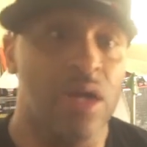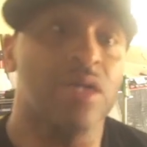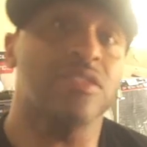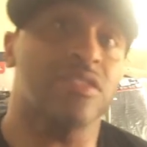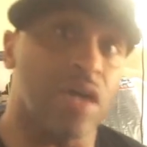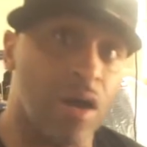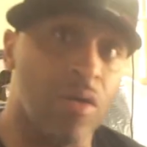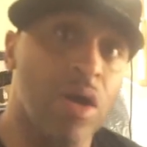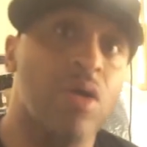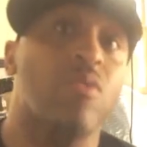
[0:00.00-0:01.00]
So
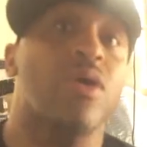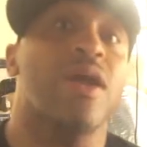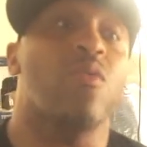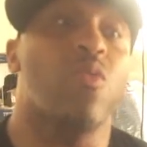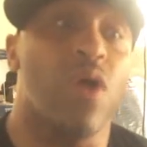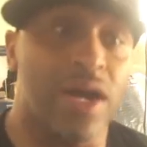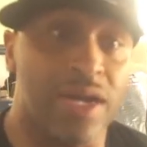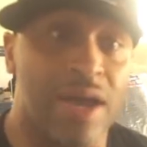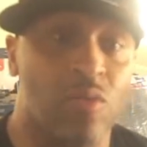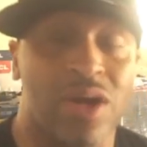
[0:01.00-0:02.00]
what I
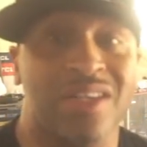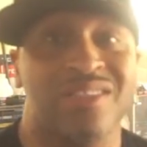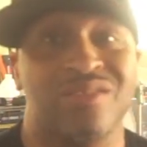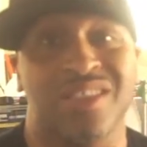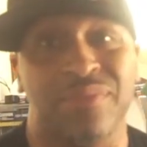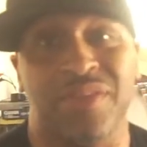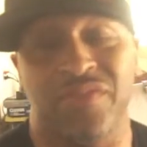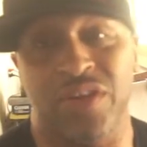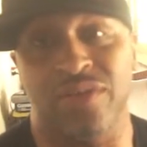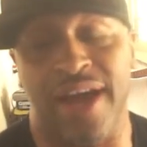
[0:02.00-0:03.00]
want to do something
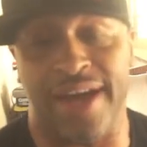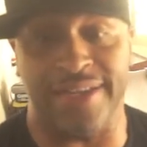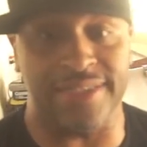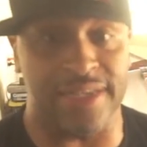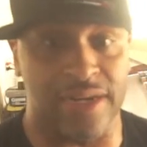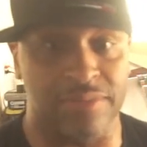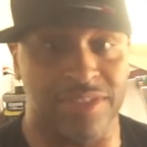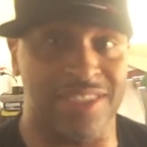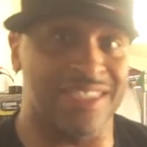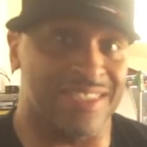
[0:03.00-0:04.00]
for you guys,
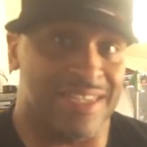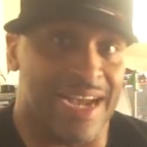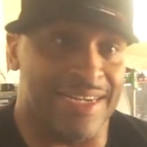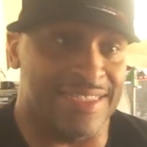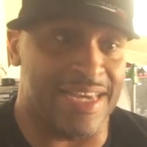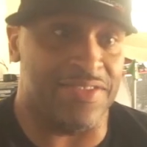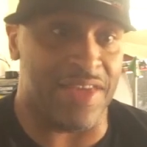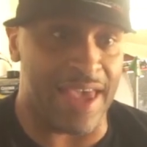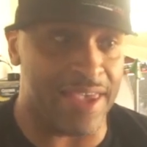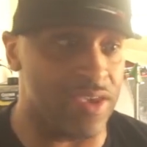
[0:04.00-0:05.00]
just to kind of say
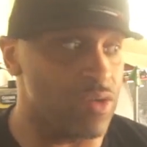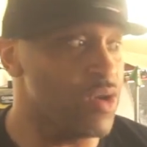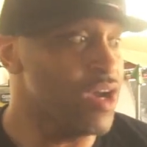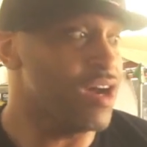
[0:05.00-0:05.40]
thank you.